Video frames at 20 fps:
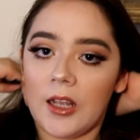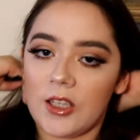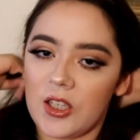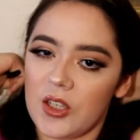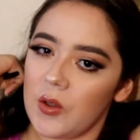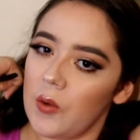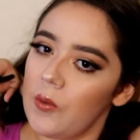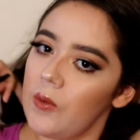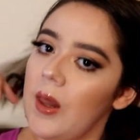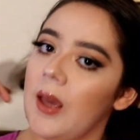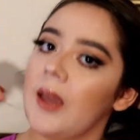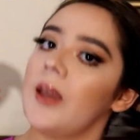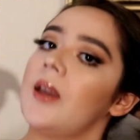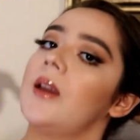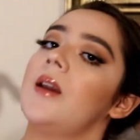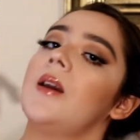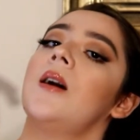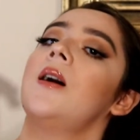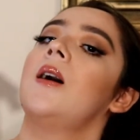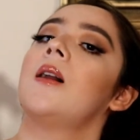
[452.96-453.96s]
just don't like
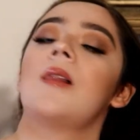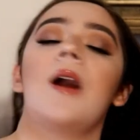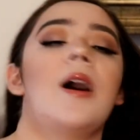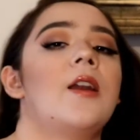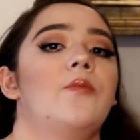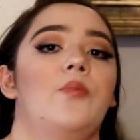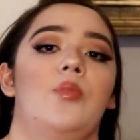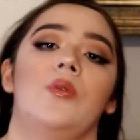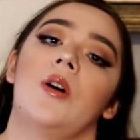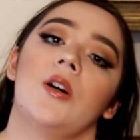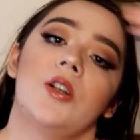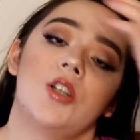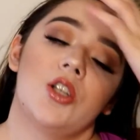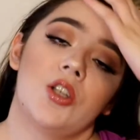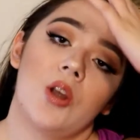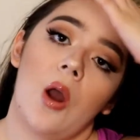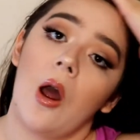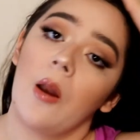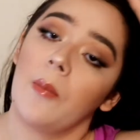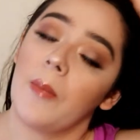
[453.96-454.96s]
a lot of
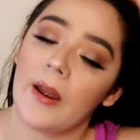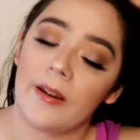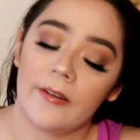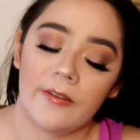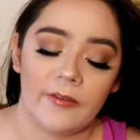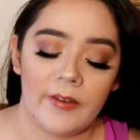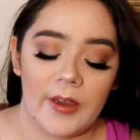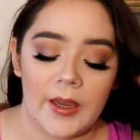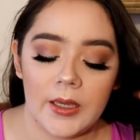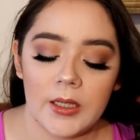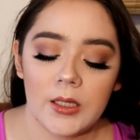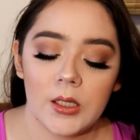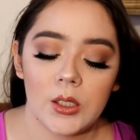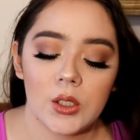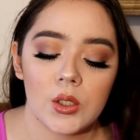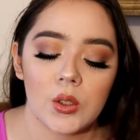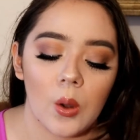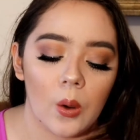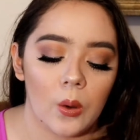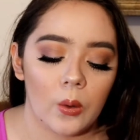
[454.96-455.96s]
blush on my face,
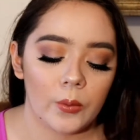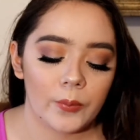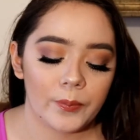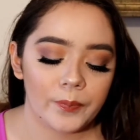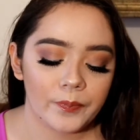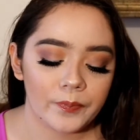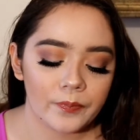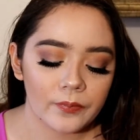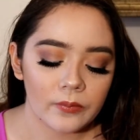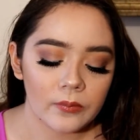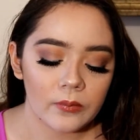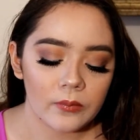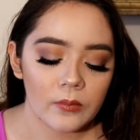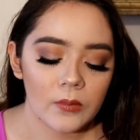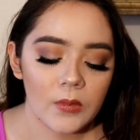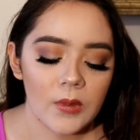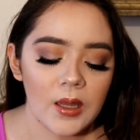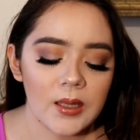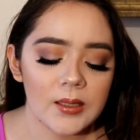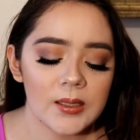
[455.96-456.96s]
so
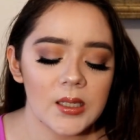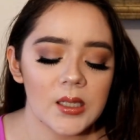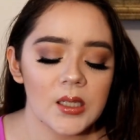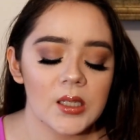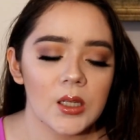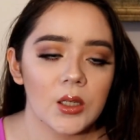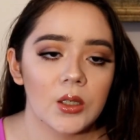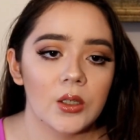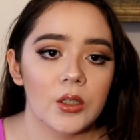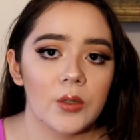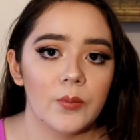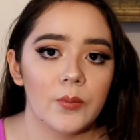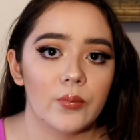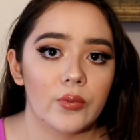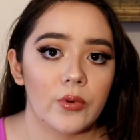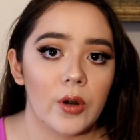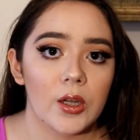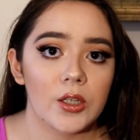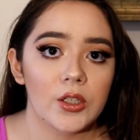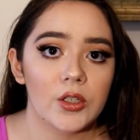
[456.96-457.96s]
this is a good
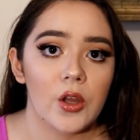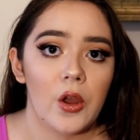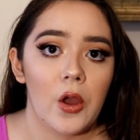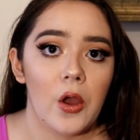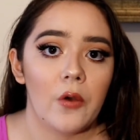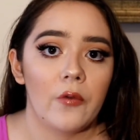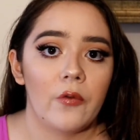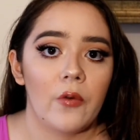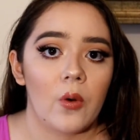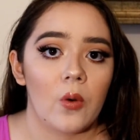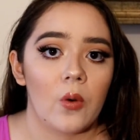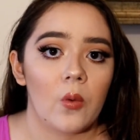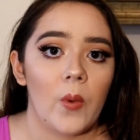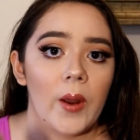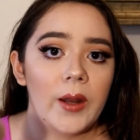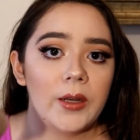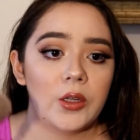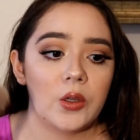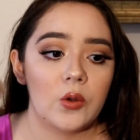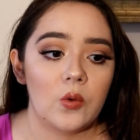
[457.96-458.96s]
brush for
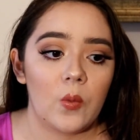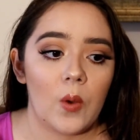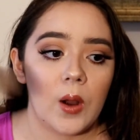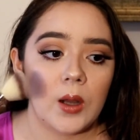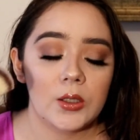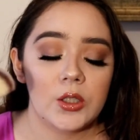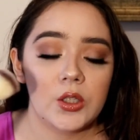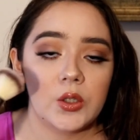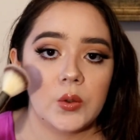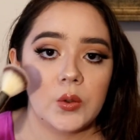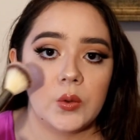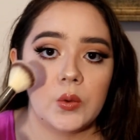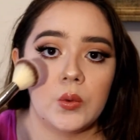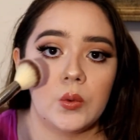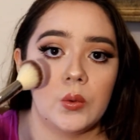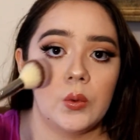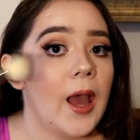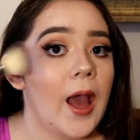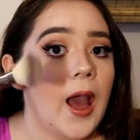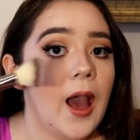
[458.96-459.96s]
when you want
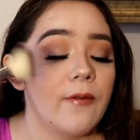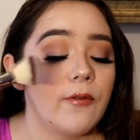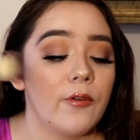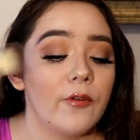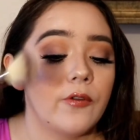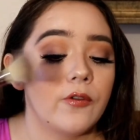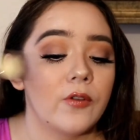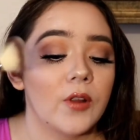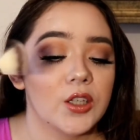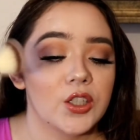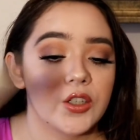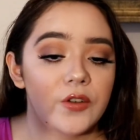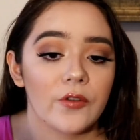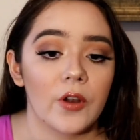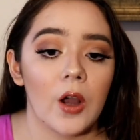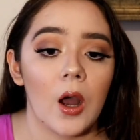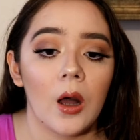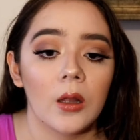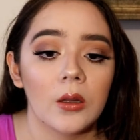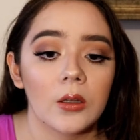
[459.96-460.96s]
to have a flush of
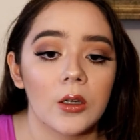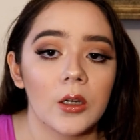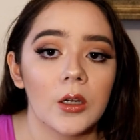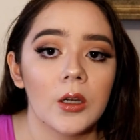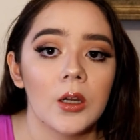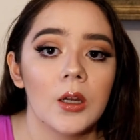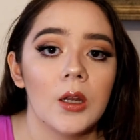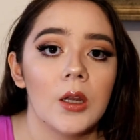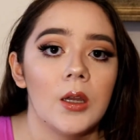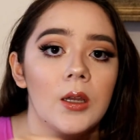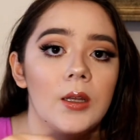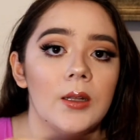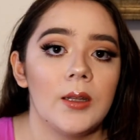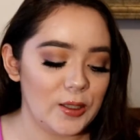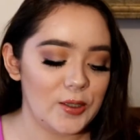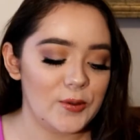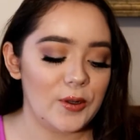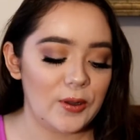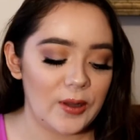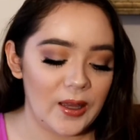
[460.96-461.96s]
color.
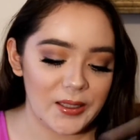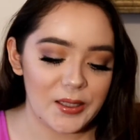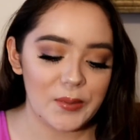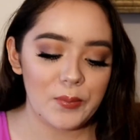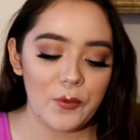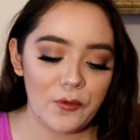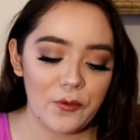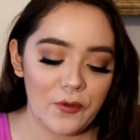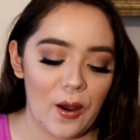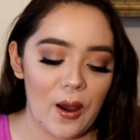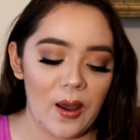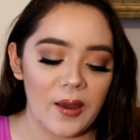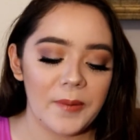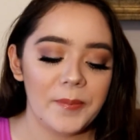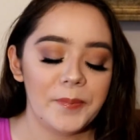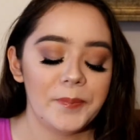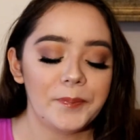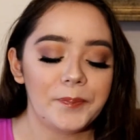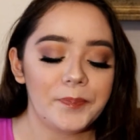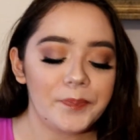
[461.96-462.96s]
So let's move on.
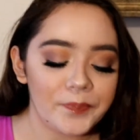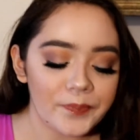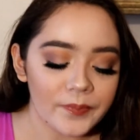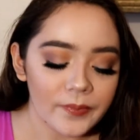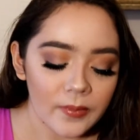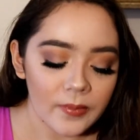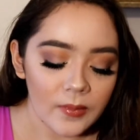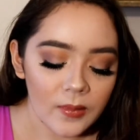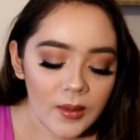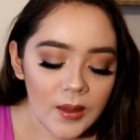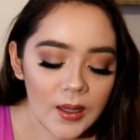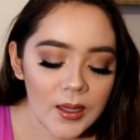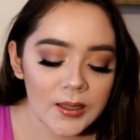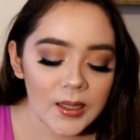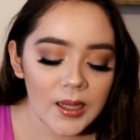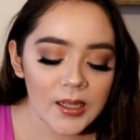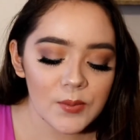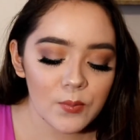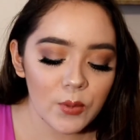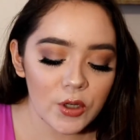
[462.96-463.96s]
The
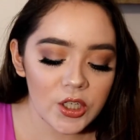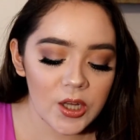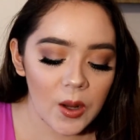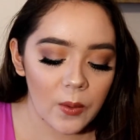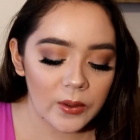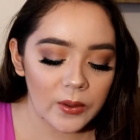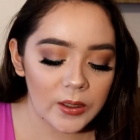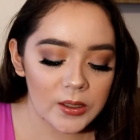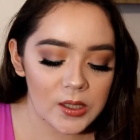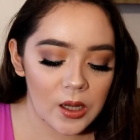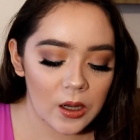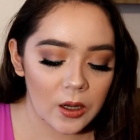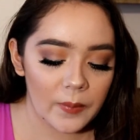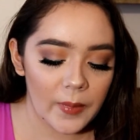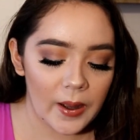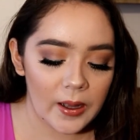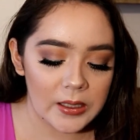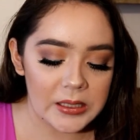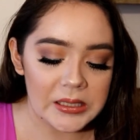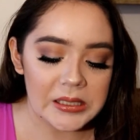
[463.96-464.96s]
next brush I want to talk
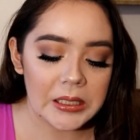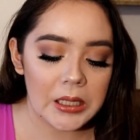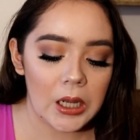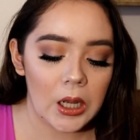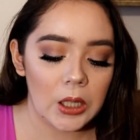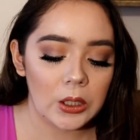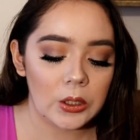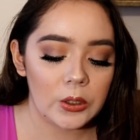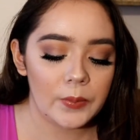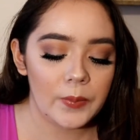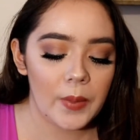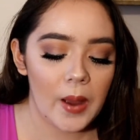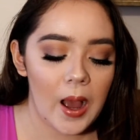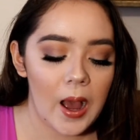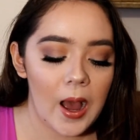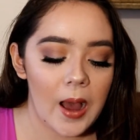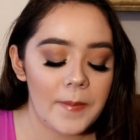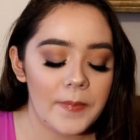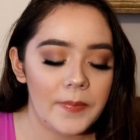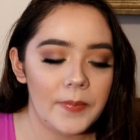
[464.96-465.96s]
about is the
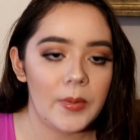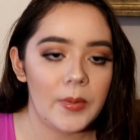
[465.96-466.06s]
Colourpop